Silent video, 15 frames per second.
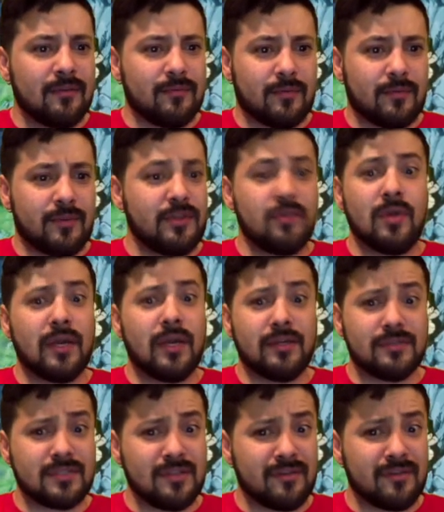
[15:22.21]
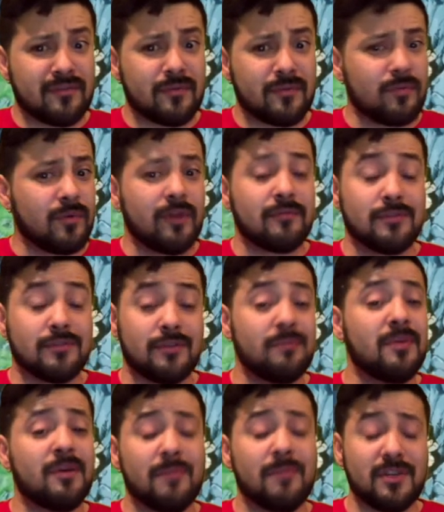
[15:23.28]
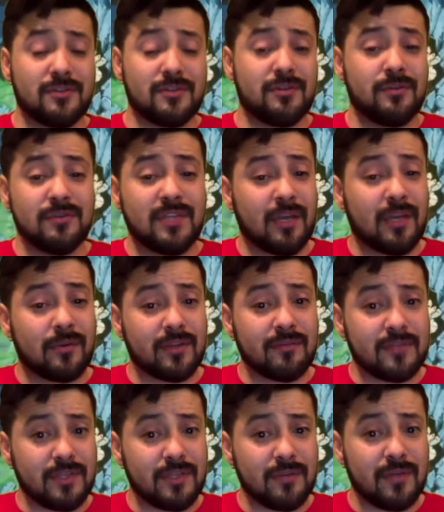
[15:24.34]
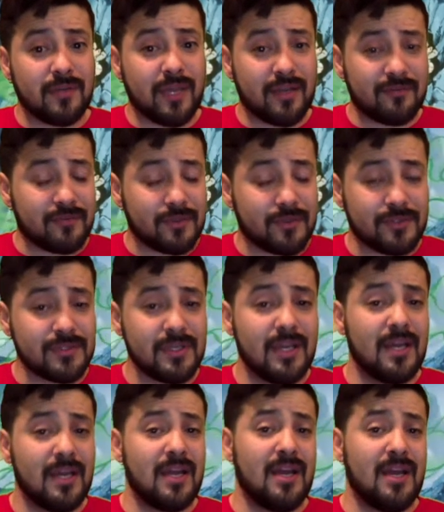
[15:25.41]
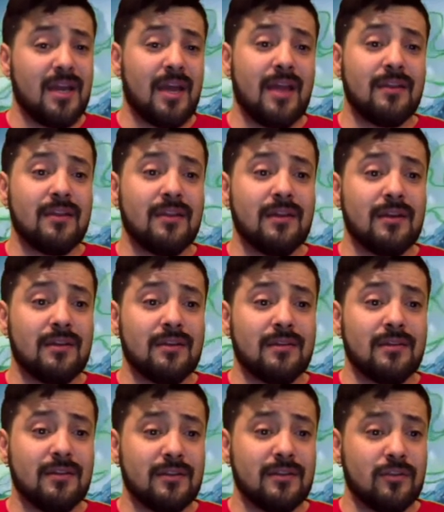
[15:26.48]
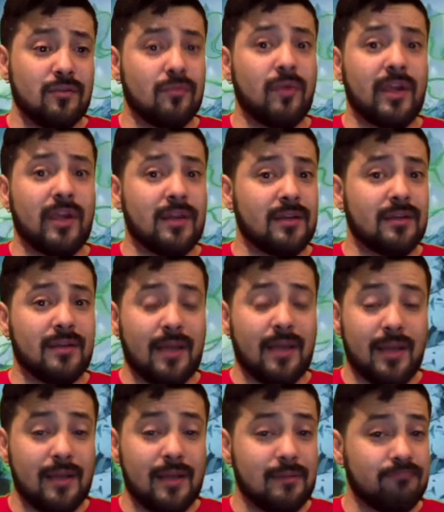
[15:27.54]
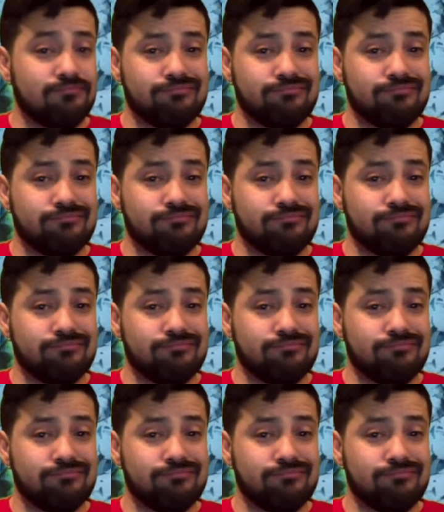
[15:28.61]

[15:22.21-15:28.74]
Whether you got your stuff or whatever. So you better make sure you attack with everything you can first, and then you awaken and